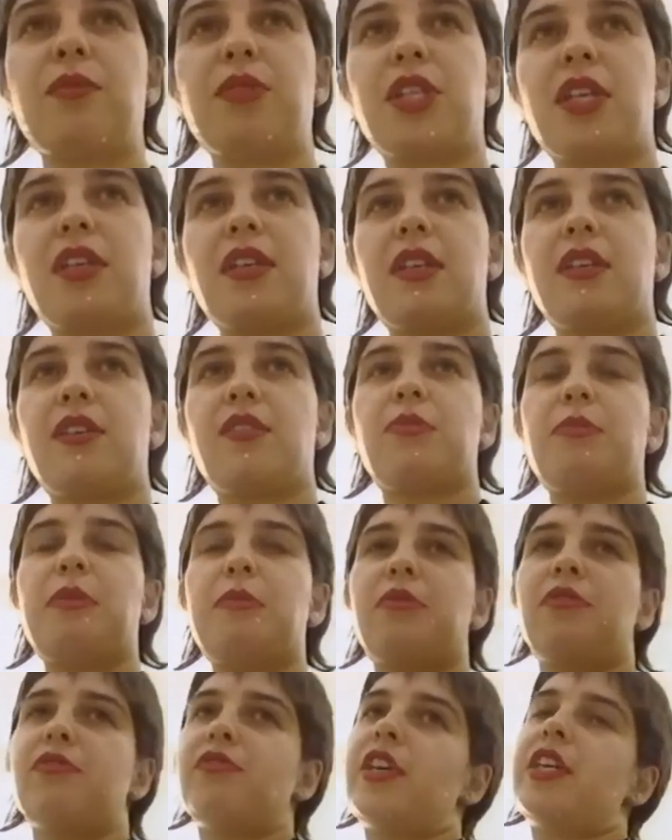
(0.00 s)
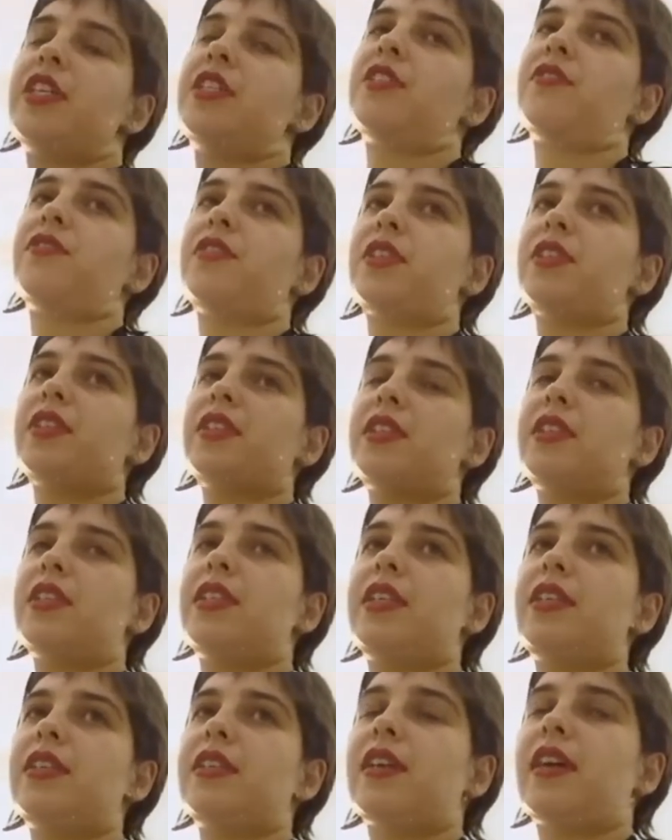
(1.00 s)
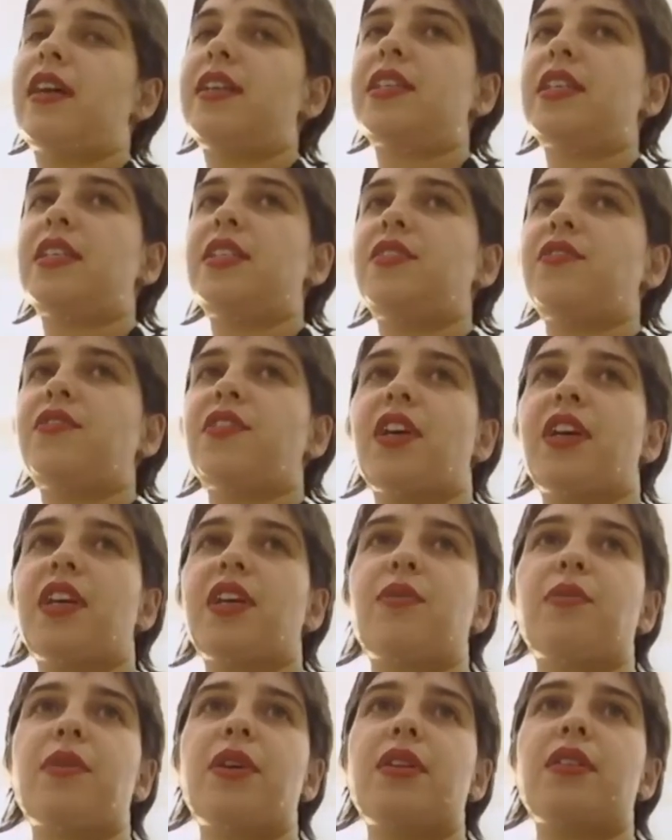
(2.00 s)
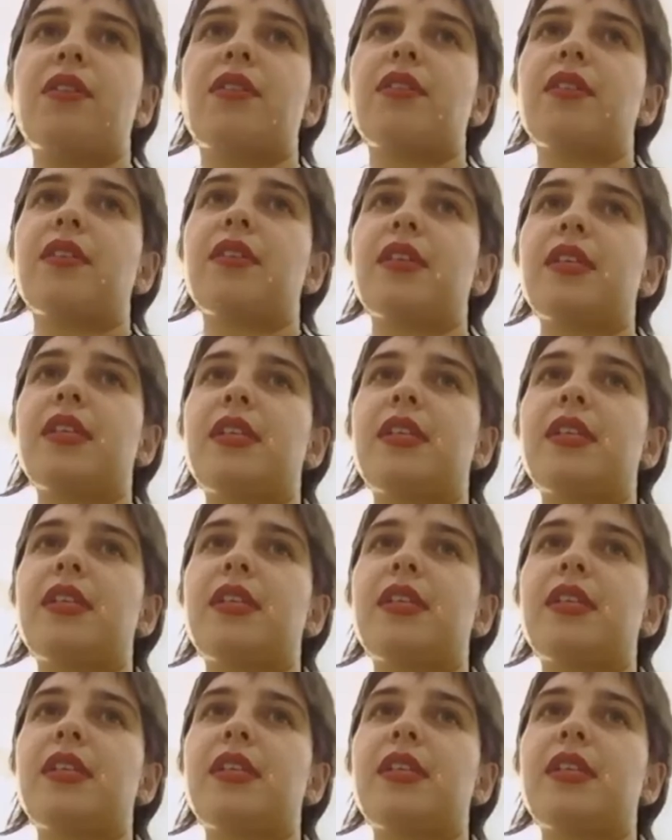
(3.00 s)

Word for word: which I think a lot of people find difficulty identifying with.